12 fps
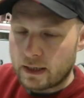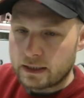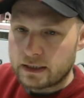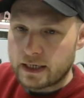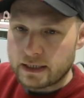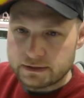
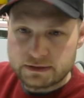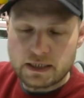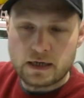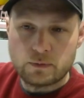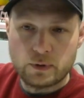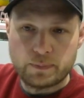getting
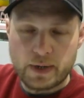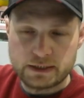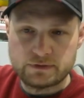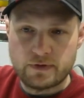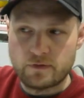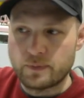started with
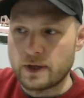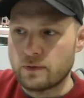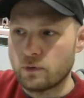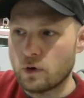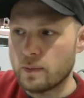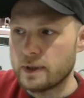passive FBA
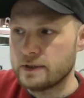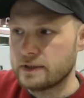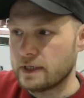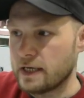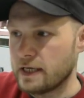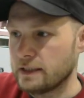
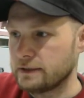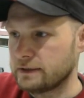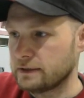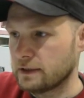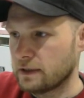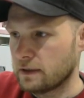enrollment
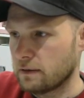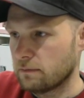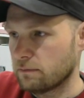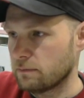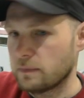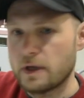is
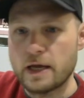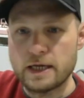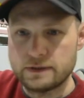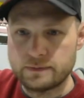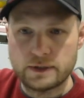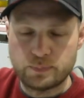
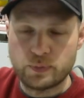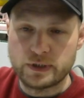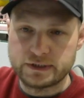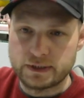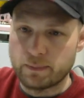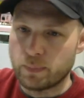pretty
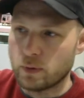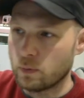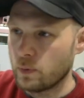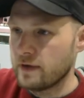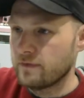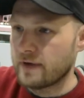simple.
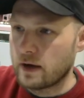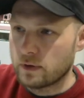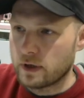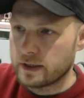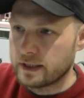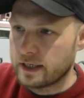We've
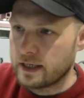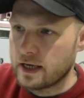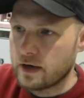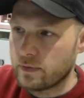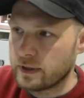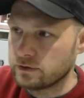outlined it
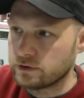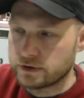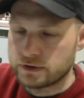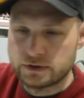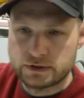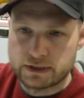here in
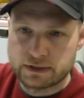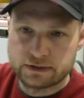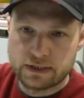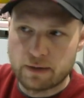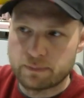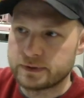just 6
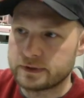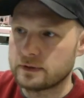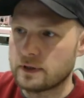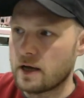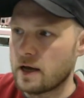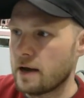steps,
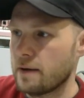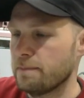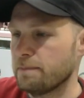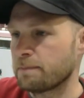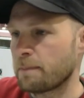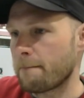
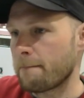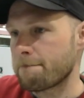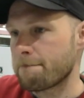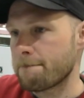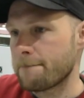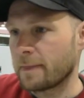
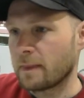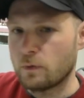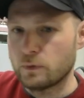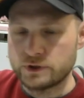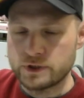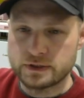
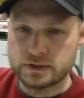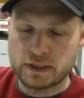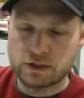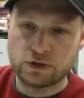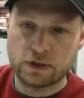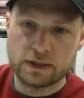which is
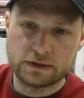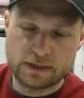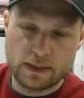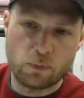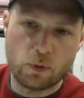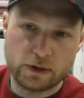essentially
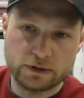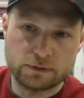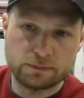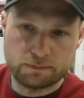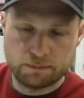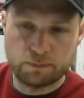step 1 is
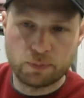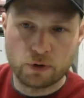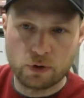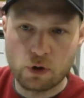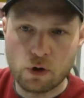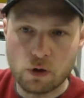book a
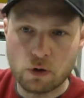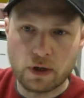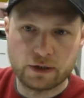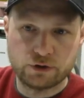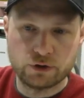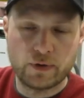call.
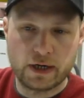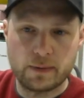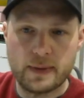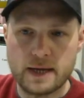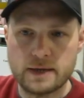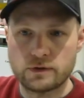I do
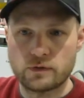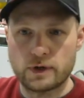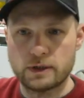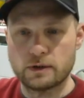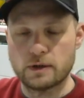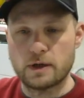recommend
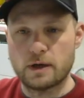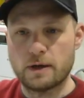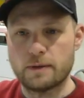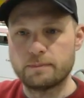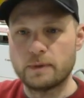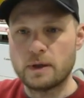creating
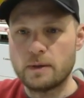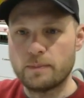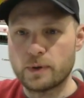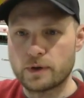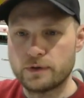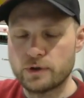
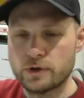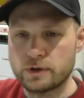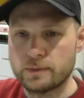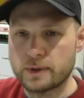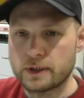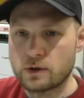book a
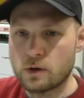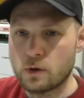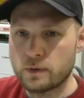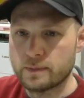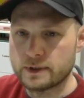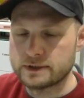30-minute call
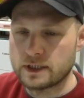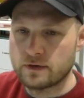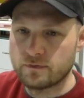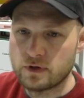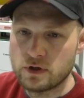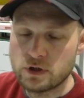with
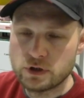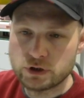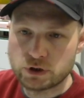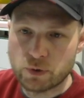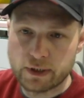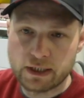myself
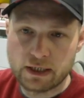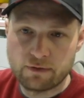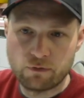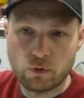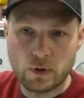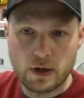so I can
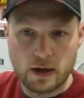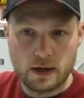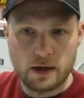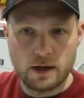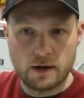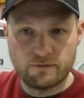give you
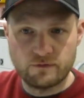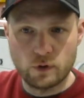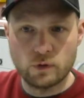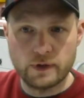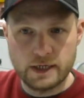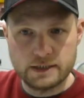a
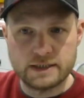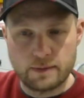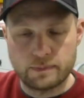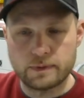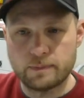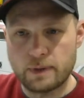full
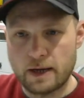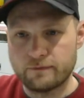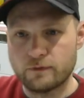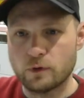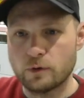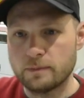in-depth
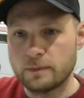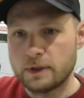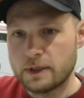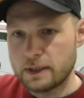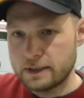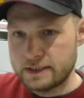platform
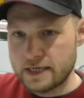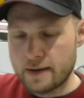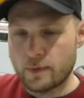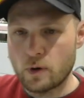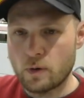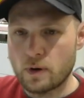
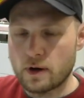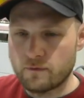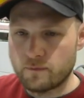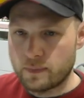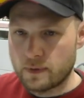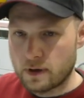demo
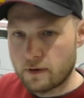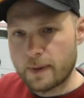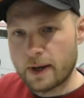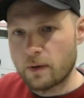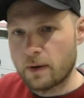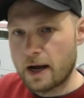
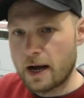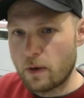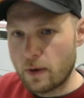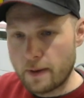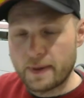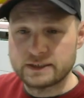about how
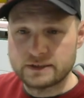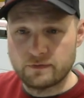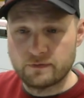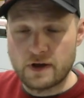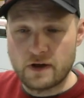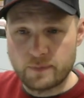our passive
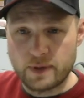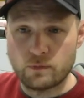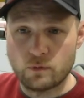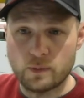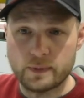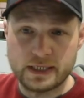FBA
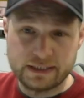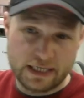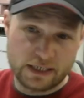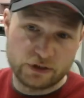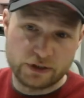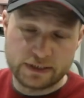enrollment is
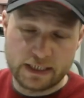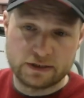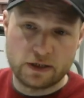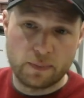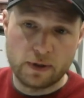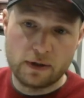actually set
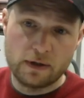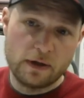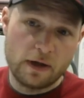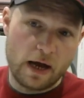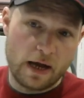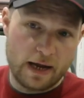up
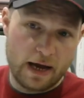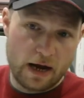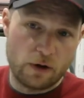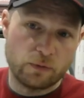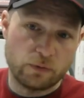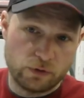and
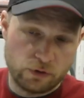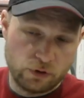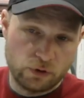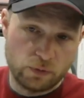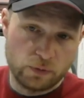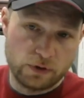how
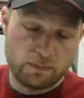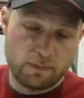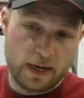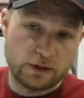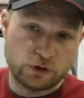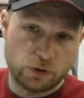you would
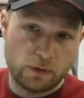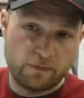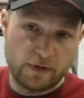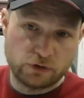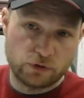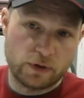manage your
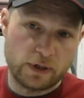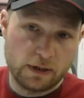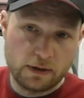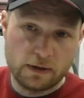inventory,